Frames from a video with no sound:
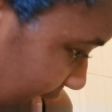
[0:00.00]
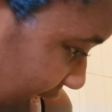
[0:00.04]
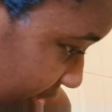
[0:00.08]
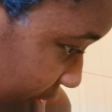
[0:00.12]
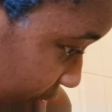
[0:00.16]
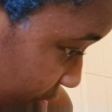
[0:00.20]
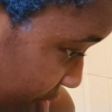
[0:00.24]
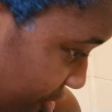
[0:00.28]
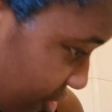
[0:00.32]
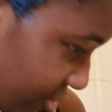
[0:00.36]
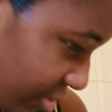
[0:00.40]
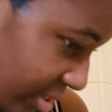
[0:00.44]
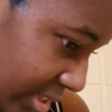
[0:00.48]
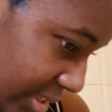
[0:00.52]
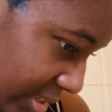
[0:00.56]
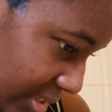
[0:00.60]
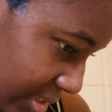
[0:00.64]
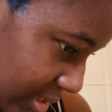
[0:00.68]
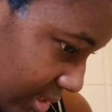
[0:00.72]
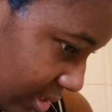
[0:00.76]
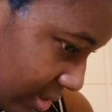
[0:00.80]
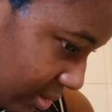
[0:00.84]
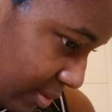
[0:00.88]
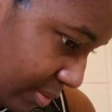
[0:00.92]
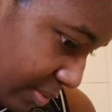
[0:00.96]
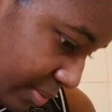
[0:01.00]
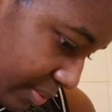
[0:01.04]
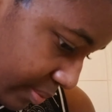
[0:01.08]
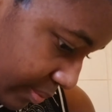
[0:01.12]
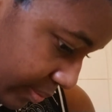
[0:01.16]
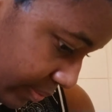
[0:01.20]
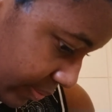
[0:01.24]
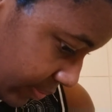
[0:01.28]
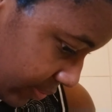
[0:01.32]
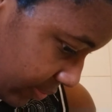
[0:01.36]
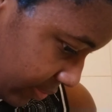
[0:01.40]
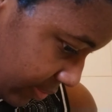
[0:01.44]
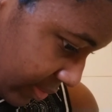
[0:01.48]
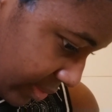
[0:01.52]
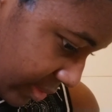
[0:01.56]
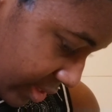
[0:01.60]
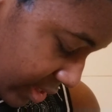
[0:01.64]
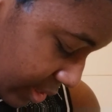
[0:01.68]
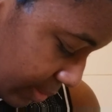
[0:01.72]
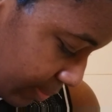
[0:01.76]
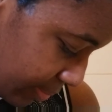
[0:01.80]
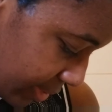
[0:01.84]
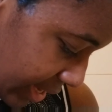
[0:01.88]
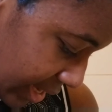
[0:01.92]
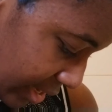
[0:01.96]
like, nutrients
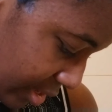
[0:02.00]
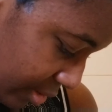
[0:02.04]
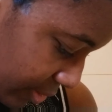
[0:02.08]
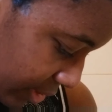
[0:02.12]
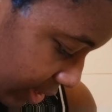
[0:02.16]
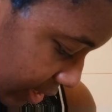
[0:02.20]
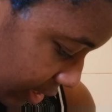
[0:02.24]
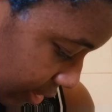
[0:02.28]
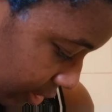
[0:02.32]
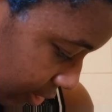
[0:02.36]
supplied to it